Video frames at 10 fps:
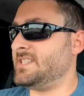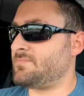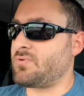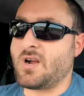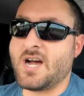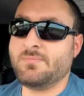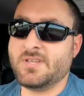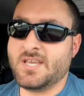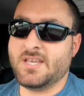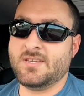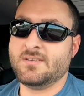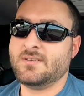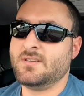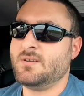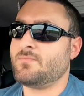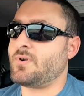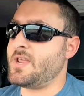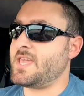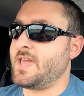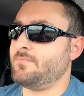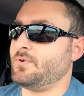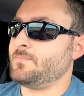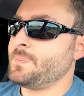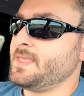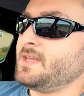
it's probably pretty capable.